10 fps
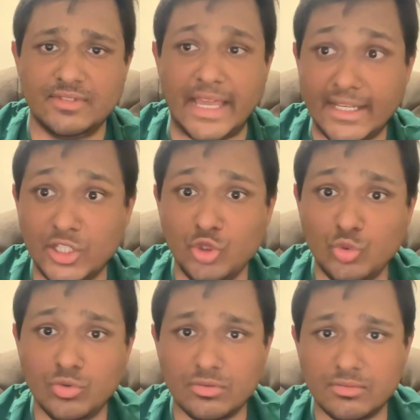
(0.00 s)
And
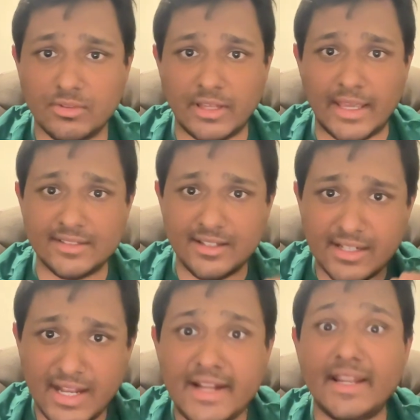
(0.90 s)
you, as a
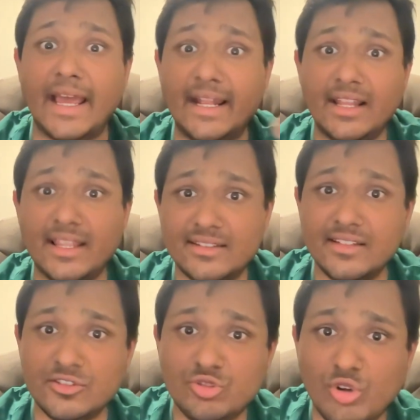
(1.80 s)
client and as an
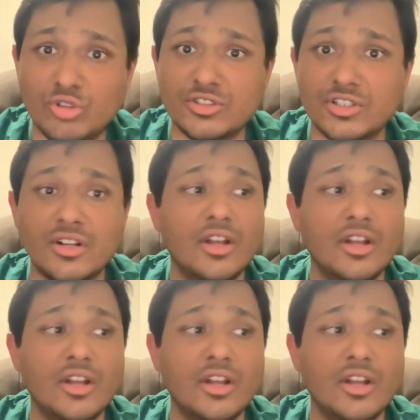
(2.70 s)
astrologer,